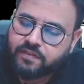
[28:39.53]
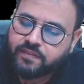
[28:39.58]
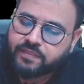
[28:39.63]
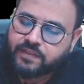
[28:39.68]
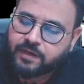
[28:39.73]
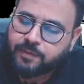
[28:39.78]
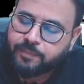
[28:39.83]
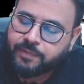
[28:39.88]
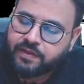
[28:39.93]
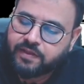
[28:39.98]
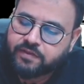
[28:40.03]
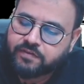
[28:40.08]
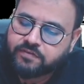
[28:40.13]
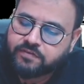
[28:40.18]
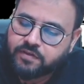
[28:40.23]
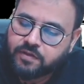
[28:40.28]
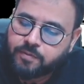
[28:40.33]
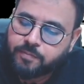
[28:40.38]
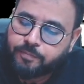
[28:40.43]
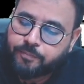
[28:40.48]
that means
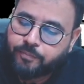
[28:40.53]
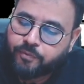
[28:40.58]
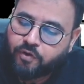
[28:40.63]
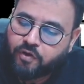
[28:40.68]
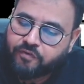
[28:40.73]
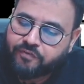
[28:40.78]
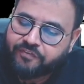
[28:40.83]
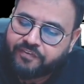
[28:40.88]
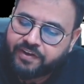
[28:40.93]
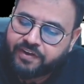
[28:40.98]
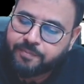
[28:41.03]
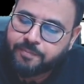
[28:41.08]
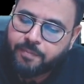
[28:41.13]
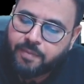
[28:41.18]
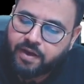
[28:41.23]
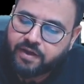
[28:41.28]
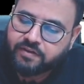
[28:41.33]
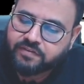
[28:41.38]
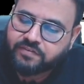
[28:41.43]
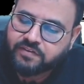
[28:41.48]
profit
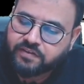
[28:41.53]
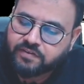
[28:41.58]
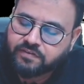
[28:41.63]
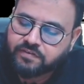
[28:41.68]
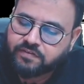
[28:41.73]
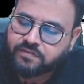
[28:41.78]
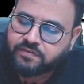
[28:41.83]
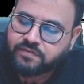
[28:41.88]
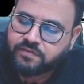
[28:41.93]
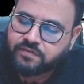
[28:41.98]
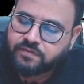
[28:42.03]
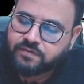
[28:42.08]
margins